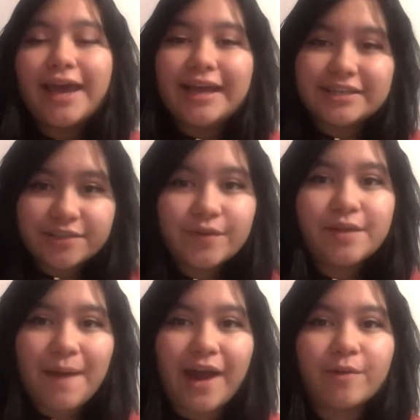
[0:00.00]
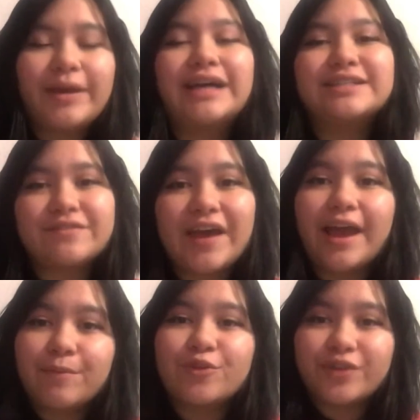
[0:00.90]
It doesn't really matter because if a
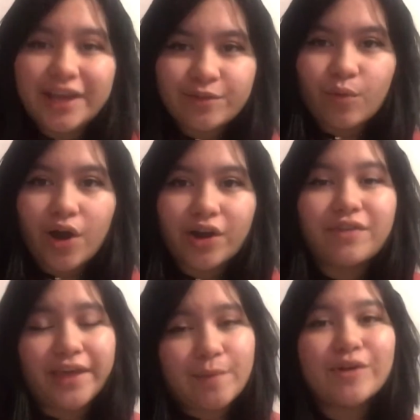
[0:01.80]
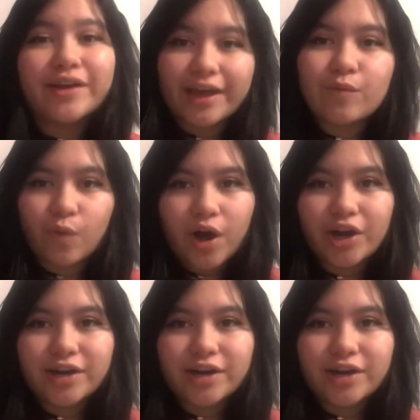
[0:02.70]
hamster needs water, they will get water.